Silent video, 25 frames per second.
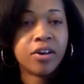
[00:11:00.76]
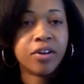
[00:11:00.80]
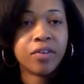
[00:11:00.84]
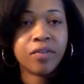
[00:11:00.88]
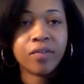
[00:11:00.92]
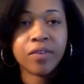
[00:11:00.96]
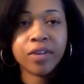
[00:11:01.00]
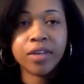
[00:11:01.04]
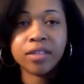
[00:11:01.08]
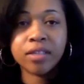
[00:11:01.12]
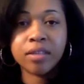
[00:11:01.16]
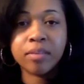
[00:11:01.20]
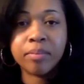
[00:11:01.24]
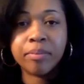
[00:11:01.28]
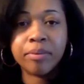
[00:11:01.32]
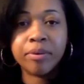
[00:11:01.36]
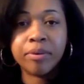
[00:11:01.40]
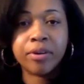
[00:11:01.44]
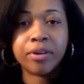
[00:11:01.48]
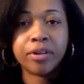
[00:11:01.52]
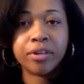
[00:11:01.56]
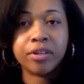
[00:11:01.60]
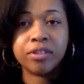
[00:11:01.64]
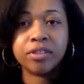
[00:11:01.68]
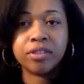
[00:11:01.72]
you're reading the
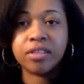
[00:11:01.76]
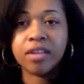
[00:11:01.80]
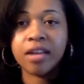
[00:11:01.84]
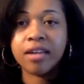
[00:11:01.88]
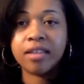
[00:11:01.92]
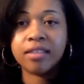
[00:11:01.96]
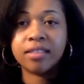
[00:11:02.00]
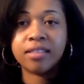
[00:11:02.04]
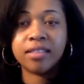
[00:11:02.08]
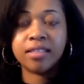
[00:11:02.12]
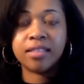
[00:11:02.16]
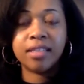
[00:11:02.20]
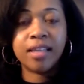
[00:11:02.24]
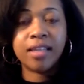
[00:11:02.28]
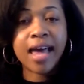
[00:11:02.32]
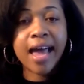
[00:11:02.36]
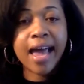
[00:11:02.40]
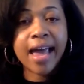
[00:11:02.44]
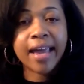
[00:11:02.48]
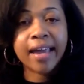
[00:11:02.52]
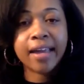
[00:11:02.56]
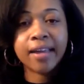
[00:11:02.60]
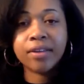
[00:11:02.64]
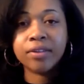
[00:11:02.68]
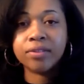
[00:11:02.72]
book you're starting to see the
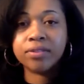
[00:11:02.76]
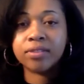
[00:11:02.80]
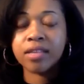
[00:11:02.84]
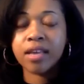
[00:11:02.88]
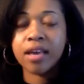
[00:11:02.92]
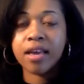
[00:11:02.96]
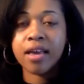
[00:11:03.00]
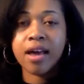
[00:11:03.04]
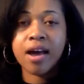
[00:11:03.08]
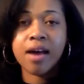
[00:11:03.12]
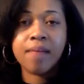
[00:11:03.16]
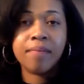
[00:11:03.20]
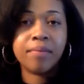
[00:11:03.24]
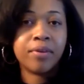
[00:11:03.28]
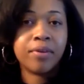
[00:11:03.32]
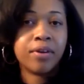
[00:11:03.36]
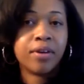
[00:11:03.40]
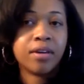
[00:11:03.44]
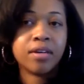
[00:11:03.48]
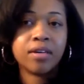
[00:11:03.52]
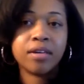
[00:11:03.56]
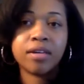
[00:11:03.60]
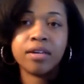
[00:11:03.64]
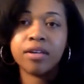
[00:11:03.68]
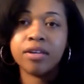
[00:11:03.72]
light you said i'm
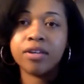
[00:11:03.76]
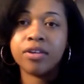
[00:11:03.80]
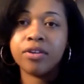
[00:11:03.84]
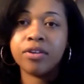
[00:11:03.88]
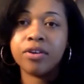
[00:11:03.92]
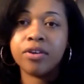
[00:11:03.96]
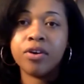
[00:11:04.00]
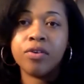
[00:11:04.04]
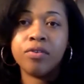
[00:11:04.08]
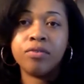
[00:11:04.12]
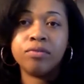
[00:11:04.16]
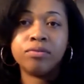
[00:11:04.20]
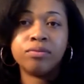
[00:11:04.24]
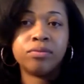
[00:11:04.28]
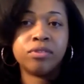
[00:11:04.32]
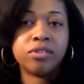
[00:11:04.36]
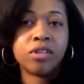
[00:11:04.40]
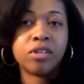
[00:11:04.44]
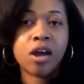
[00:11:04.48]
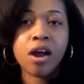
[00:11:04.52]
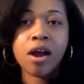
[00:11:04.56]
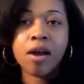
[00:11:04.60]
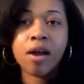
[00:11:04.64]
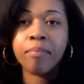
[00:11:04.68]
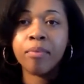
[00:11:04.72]
gonna you know
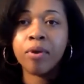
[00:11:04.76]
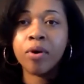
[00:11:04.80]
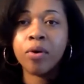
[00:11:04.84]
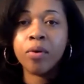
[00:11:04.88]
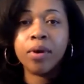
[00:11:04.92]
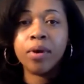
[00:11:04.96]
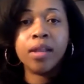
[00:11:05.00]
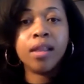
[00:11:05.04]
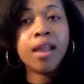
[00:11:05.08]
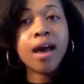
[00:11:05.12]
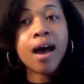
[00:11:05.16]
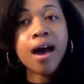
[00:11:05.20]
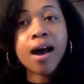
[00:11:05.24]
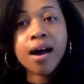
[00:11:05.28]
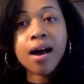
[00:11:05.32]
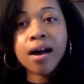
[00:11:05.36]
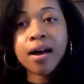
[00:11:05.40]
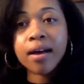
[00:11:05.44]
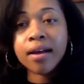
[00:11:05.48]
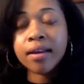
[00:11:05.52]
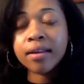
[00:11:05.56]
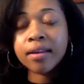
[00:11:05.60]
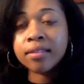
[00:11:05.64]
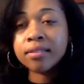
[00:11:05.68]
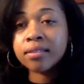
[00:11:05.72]
start mowing
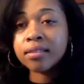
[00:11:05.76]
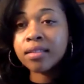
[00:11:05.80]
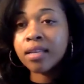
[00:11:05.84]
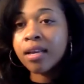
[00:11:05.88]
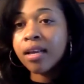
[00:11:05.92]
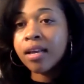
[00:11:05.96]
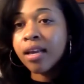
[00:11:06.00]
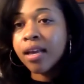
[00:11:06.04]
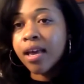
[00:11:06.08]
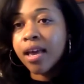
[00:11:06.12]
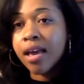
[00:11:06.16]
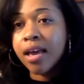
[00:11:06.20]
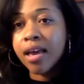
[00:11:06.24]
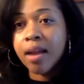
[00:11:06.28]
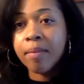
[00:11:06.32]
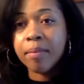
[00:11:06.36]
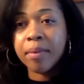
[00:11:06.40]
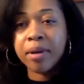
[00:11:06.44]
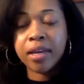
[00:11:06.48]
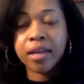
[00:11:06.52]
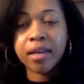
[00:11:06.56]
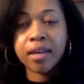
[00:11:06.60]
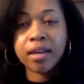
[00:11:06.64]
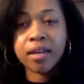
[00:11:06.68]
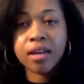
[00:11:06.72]
lawns and i'm
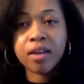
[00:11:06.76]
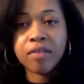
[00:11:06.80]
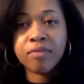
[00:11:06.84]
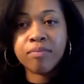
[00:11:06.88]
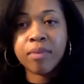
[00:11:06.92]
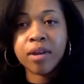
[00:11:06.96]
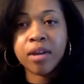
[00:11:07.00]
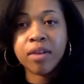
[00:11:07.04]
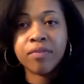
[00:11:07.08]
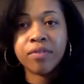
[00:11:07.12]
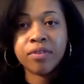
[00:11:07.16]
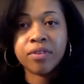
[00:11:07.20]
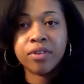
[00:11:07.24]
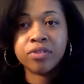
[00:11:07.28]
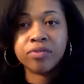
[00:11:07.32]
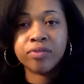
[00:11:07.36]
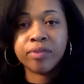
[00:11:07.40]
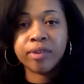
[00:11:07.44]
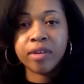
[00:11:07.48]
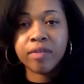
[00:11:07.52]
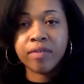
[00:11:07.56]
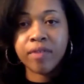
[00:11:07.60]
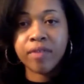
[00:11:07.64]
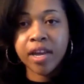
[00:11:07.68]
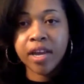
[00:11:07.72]
gonna get enough money for this
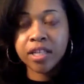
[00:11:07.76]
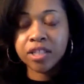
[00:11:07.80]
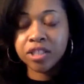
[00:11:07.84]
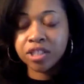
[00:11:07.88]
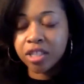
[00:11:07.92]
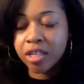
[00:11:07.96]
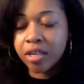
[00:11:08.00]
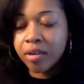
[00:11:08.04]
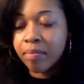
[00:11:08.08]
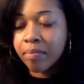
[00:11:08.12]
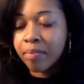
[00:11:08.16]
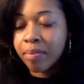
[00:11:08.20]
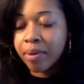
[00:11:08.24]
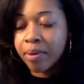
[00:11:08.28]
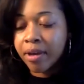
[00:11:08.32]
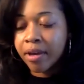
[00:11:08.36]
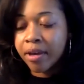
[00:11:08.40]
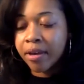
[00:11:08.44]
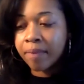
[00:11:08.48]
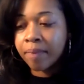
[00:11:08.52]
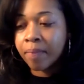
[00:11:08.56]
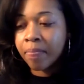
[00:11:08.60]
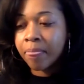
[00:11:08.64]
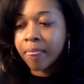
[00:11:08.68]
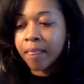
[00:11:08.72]
renovation
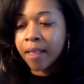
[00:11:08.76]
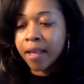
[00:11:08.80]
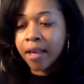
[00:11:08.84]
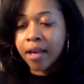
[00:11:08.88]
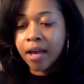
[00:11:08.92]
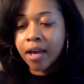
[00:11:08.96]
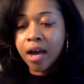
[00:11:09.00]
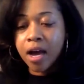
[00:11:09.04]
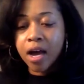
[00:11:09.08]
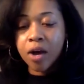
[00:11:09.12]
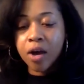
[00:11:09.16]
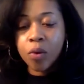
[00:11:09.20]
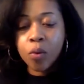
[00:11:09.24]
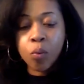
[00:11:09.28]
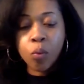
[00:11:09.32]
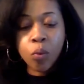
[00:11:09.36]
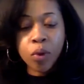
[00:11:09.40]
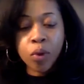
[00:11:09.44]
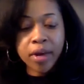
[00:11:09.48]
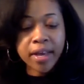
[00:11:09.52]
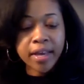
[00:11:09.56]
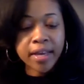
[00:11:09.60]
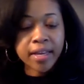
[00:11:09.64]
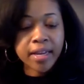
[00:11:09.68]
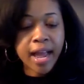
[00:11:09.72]
but
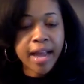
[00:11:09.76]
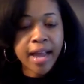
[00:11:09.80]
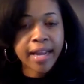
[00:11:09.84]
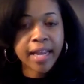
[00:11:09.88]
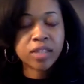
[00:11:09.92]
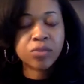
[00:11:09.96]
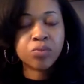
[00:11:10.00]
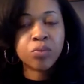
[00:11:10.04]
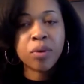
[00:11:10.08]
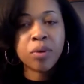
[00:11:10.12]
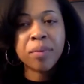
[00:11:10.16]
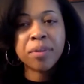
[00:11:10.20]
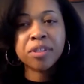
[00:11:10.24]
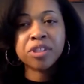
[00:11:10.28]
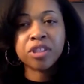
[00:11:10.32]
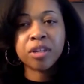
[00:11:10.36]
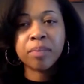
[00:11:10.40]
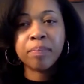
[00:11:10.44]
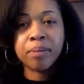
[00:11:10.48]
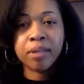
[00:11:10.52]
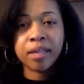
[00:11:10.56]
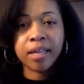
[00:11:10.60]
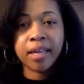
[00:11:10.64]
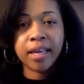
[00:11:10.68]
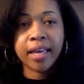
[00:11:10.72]
what i guess what was your
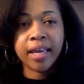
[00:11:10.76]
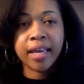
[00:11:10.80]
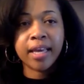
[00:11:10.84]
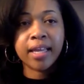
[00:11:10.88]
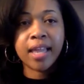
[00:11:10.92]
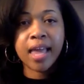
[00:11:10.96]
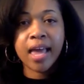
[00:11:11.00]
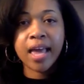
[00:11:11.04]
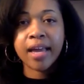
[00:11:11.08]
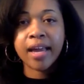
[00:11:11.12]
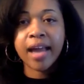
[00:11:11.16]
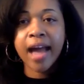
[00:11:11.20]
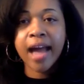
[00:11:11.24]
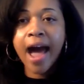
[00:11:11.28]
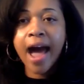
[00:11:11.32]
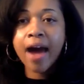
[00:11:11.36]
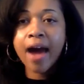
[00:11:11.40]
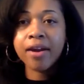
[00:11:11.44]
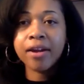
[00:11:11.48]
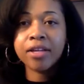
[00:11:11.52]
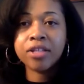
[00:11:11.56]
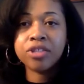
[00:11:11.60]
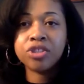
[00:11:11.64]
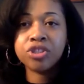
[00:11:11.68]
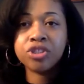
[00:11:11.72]
plan like how
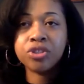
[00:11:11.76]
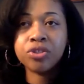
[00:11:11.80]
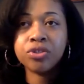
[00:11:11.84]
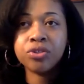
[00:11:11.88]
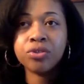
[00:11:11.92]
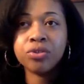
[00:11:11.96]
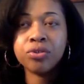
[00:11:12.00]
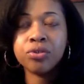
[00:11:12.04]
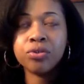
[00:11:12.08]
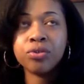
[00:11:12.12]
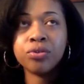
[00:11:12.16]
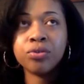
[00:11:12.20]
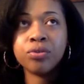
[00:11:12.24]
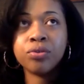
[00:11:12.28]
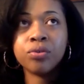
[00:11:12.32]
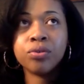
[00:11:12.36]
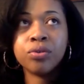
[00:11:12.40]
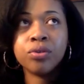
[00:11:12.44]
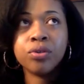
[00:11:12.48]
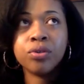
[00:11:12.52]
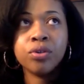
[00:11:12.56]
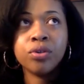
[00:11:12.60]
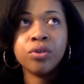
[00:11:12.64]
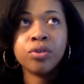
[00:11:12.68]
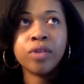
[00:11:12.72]
did you
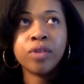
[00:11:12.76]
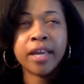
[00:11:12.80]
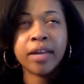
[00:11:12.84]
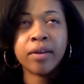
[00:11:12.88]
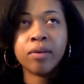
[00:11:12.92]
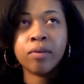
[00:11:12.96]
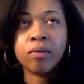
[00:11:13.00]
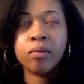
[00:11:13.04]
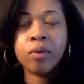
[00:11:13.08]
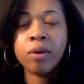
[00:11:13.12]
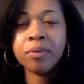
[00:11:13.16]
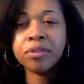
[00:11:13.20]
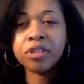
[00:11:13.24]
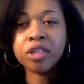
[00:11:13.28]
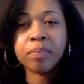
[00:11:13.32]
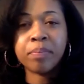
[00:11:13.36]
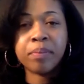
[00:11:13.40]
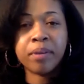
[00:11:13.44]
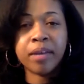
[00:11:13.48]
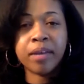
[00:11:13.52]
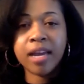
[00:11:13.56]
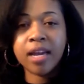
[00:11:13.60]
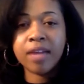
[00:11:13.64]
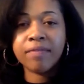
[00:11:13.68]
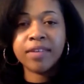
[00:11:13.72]
like what was your
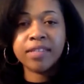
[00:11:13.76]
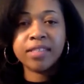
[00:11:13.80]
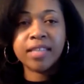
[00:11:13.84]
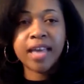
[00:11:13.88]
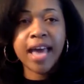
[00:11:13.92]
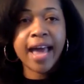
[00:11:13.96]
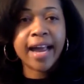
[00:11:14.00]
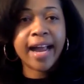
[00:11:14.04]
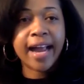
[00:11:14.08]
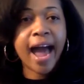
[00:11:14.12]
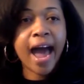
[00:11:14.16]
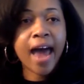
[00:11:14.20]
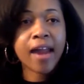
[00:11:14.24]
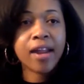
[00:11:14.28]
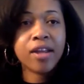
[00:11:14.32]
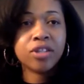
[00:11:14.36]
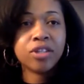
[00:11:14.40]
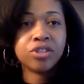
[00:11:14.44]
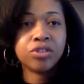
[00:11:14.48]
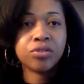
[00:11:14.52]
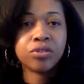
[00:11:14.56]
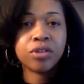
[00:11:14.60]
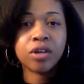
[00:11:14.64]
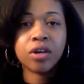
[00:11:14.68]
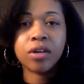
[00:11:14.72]
plan of attack how did
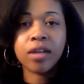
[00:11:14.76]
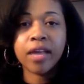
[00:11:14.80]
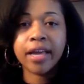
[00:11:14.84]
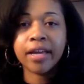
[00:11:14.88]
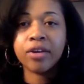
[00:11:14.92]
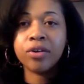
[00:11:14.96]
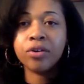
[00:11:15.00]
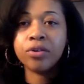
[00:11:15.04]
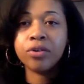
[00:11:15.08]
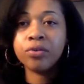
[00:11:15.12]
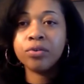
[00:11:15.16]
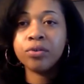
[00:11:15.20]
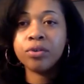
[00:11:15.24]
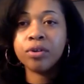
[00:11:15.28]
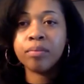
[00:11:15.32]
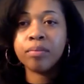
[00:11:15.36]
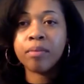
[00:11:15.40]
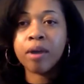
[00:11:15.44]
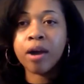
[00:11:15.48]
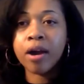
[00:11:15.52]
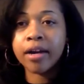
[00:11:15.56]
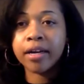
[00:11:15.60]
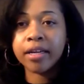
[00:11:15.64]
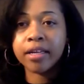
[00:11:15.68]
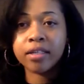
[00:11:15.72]
you know like who to
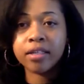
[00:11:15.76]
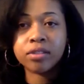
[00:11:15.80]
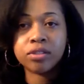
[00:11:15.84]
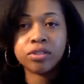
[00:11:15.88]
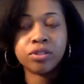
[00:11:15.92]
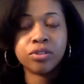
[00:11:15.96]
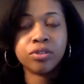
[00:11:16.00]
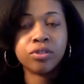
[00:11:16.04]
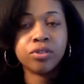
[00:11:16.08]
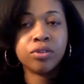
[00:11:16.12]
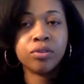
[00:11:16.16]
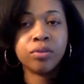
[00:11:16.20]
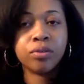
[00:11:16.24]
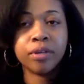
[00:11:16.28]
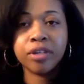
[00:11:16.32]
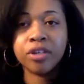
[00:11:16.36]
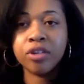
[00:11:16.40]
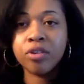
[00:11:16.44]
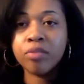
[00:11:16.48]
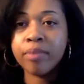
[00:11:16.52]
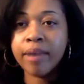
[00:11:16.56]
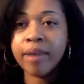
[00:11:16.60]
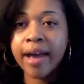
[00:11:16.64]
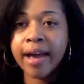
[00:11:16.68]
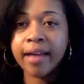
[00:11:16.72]
market to were
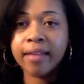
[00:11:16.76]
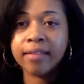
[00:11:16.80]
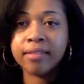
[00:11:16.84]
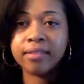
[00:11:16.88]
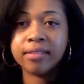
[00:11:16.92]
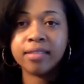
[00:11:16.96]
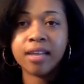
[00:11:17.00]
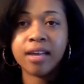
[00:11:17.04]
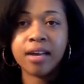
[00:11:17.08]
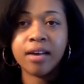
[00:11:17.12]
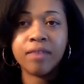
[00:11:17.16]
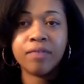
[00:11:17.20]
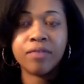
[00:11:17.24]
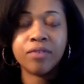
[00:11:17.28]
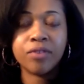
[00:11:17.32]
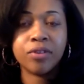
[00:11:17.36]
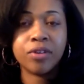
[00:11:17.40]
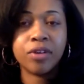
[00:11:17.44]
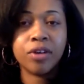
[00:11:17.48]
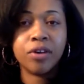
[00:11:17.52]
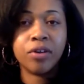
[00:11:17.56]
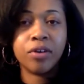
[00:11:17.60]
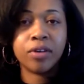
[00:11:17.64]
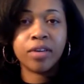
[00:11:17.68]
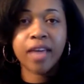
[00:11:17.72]
you buying stuff you
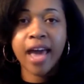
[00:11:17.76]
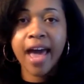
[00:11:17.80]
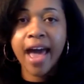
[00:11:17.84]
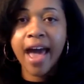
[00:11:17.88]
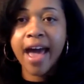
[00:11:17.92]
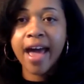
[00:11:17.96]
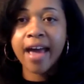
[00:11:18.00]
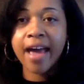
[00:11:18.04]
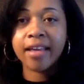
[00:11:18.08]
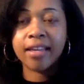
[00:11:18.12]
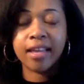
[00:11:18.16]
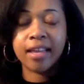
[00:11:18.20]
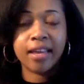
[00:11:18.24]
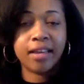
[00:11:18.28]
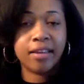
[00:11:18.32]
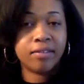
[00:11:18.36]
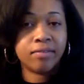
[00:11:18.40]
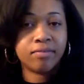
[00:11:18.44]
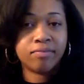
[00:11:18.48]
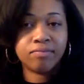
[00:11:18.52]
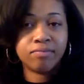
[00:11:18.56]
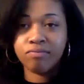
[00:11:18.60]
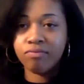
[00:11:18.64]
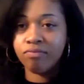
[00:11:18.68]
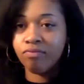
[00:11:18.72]
know cat like
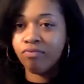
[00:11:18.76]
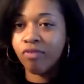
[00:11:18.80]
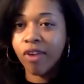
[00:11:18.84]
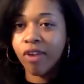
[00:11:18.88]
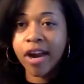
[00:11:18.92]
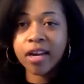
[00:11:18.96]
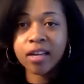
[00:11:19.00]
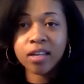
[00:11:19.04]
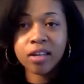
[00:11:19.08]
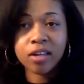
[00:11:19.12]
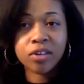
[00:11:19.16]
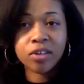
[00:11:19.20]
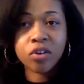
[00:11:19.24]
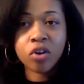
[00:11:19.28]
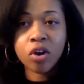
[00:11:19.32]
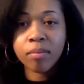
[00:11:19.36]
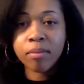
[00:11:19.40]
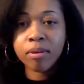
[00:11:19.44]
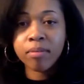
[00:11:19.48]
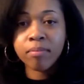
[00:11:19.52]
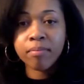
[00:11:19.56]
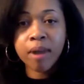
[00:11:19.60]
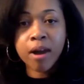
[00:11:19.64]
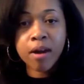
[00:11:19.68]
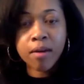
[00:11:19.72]
regular
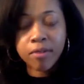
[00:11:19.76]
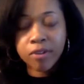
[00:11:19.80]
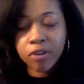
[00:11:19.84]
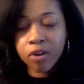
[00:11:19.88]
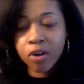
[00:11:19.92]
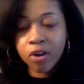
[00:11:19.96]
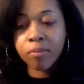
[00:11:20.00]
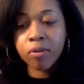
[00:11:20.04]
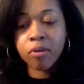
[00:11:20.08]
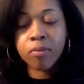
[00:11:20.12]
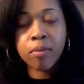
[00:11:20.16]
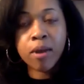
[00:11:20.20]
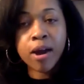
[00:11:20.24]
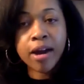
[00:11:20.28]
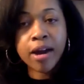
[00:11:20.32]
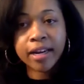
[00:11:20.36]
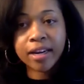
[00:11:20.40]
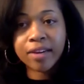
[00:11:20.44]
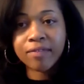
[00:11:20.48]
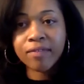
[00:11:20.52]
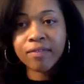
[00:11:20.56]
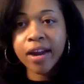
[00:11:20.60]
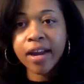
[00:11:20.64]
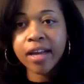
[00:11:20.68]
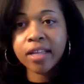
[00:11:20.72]
normal normal
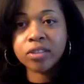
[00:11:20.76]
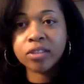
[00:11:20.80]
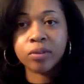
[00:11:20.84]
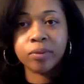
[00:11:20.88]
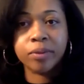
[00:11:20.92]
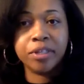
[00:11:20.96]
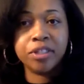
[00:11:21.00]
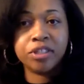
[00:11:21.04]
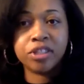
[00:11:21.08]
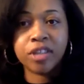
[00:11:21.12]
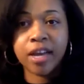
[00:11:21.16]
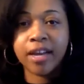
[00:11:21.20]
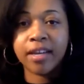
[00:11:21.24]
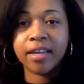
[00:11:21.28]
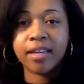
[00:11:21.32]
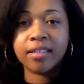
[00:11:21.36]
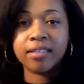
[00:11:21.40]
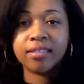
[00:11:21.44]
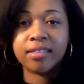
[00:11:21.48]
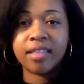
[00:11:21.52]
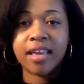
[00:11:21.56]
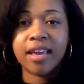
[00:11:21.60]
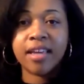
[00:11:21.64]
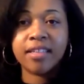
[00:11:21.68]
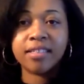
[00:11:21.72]
market rates or were you trying to get
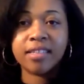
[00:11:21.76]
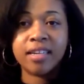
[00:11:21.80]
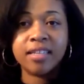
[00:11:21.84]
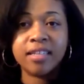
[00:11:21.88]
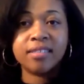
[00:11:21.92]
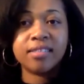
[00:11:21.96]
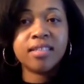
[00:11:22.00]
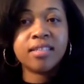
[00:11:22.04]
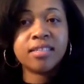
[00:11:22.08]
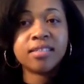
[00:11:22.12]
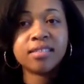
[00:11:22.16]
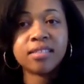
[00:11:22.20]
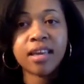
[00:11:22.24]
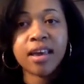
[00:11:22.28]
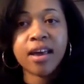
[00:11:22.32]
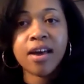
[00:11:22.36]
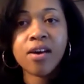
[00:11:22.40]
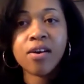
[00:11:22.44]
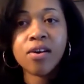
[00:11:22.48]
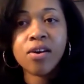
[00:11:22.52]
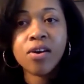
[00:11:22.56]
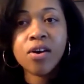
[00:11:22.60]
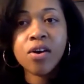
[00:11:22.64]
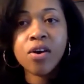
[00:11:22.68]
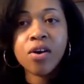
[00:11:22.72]
things at a
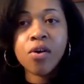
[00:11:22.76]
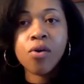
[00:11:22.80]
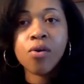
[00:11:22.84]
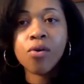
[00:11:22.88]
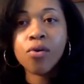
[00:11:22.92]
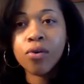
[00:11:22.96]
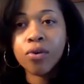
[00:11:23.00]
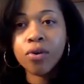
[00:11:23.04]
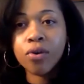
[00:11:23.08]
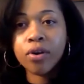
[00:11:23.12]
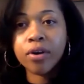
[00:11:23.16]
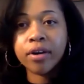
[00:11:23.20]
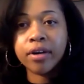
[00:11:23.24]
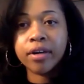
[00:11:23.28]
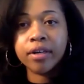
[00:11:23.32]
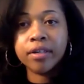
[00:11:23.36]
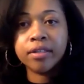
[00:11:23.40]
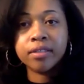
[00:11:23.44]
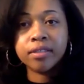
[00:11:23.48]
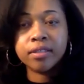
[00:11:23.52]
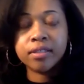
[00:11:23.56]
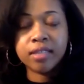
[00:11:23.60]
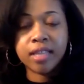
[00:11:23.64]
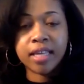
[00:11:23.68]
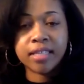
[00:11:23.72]
discount or
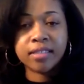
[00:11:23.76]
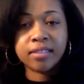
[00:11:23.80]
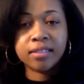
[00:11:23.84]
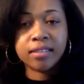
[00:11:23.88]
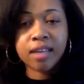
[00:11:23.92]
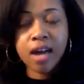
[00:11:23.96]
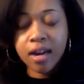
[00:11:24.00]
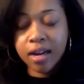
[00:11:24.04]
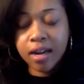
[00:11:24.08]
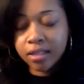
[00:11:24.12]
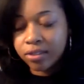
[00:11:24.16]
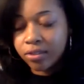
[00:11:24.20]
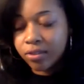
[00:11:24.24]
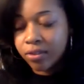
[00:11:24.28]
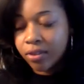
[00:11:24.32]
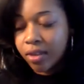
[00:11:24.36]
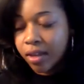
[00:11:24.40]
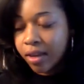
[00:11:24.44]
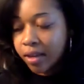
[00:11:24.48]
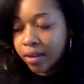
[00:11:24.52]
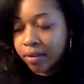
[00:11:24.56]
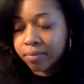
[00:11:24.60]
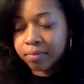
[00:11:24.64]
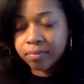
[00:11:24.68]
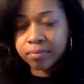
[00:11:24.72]
well, let's talk when, us through
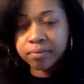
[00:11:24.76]
that